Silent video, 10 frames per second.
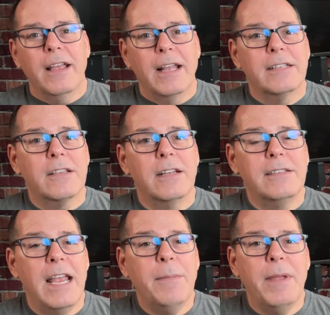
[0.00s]
and it's going to
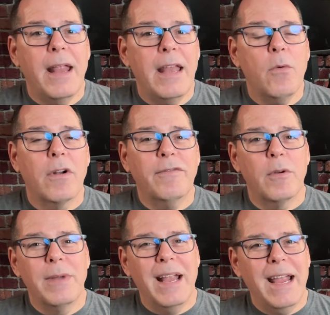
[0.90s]
take me anywhere
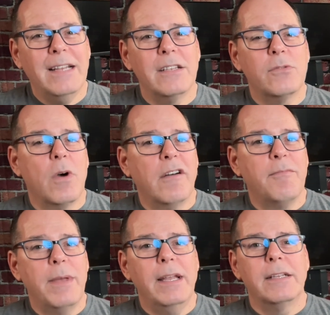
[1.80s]
from 8 to 12
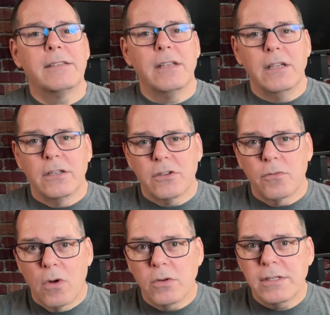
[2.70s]
minutes to
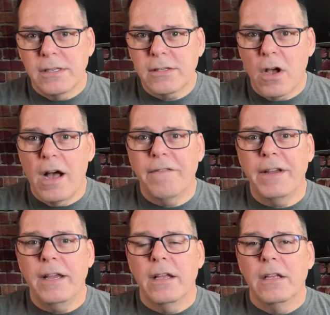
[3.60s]
roast this coffee.